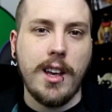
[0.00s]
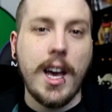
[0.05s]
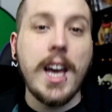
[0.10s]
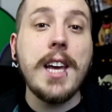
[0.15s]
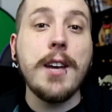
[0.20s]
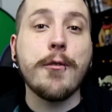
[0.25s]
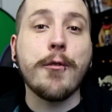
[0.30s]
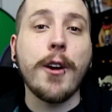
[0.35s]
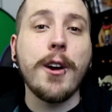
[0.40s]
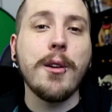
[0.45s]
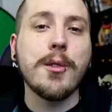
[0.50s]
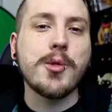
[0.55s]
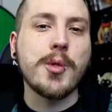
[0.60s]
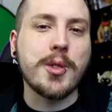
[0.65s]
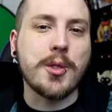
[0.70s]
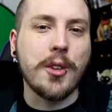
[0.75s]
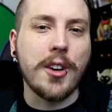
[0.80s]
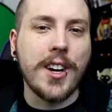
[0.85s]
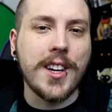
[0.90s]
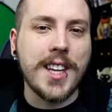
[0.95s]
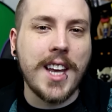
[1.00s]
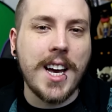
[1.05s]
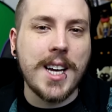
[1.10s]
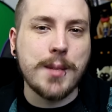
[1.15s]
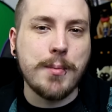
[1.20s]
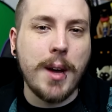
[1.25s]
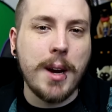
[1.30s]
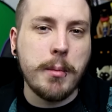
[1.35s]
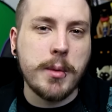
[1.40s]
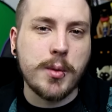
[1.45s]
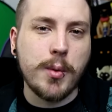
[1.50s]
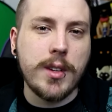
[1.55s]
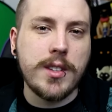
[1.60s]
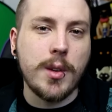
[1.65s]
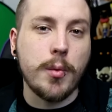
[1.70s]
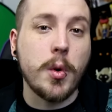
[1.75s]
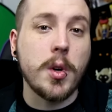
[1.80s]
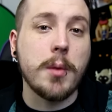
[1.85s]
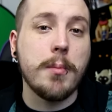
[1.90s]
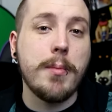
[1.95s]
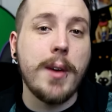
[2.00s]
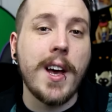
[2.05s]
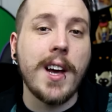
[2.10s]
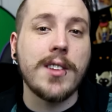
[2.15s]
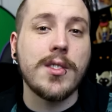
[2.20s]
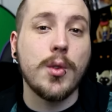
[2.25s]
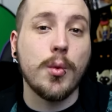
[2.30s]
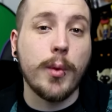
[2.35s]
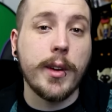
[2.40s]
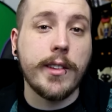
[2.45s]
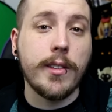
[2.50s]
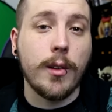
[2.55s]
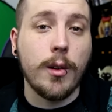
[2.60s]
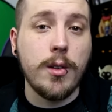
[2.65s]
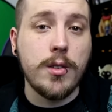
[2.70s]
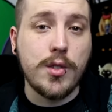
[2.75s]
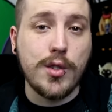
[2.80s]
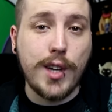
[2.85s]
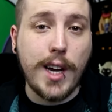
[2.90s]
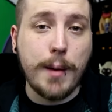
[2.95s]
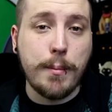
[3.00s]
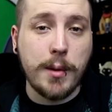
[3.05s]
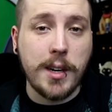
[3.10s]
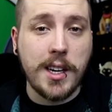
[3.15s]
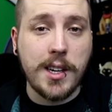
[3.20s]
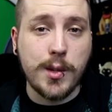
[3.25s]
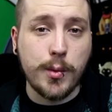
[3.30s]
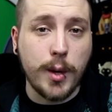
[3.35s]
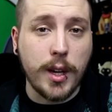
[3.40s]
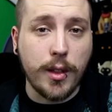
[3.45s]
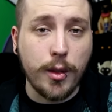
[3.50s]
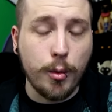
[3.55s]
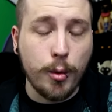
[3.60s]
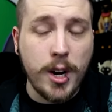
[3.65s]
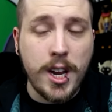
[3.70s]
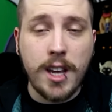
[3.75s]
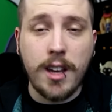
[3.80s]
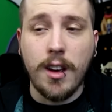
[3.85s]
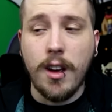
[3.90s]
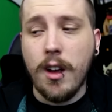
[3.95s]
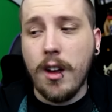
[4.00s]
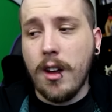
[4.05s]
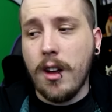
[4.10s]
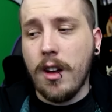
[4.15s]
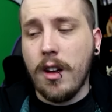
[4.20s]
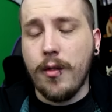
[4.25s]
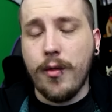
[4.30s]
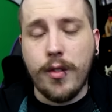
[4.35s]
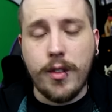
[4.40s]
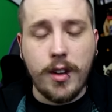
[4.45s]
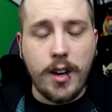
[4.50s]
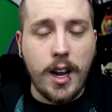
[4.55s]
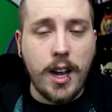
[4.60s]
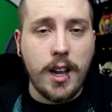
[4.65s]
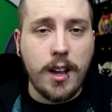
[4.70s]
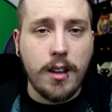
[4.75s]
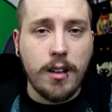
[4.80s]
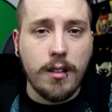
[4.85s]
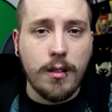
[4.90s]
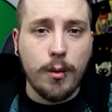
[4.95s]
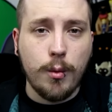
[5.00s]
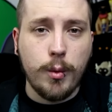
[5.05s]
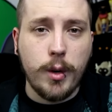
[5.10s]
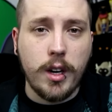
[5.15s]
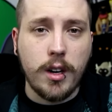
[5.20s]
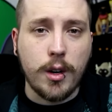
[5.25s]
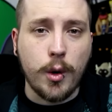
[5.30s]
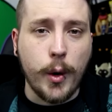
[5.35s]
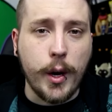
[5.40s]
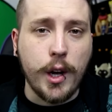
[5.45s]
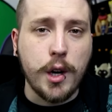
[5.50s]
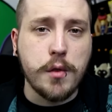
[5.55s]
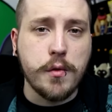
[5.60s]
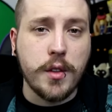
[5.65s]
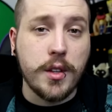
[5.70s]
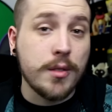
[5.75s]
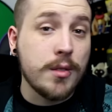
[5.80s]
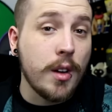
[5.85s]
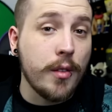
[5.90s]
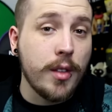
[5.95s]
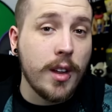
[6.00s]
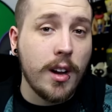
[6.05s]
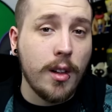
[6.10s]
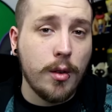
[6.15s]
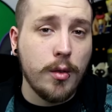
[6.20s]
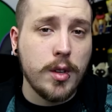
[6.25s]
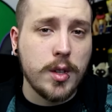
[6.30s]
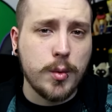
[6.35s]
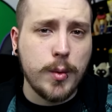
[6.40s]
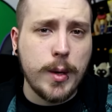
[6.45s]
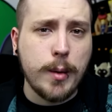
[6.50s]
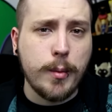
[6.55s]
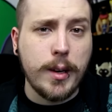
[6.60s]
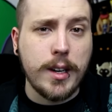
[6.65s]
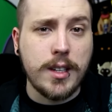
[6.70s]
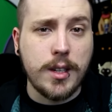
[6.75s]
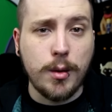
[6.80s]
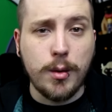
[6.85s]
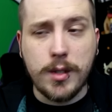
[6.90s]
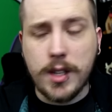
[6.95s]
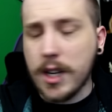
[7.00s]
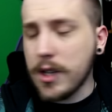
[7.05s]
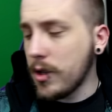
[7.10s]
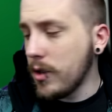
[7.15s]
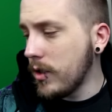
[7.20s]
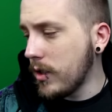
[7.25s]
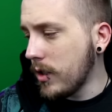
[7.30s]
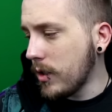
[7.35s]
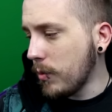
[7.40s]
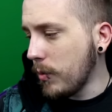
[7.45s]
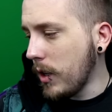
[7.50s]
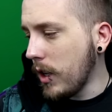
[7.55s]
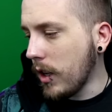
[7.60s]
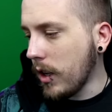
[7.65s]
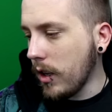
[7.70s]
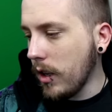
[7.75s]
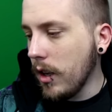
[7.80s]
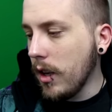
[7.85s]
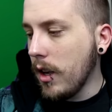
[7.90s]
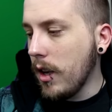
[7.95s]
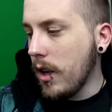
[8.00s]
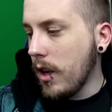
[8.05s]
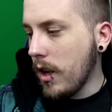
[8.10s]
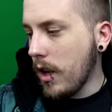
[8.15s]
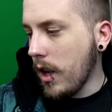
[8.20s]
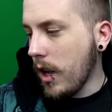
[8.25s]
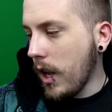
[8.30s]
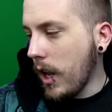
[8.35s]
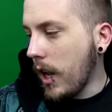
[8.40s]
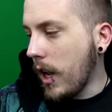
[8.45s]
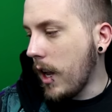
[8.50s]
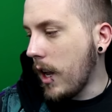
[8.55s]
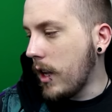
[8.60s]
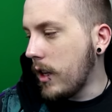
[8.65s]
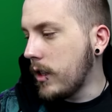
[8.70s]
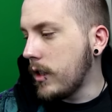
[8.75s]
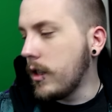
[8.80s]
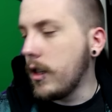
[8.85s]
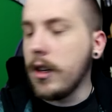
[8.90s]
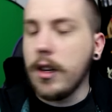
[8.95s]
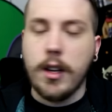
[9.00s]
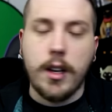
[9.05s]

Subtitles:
Hey friendos, what's going on guys? My name is Ritz and welcome back to Ritz Learns Japanese Week 3. Today we are going over the stuff that I learned this week. We had 2 sessions this week and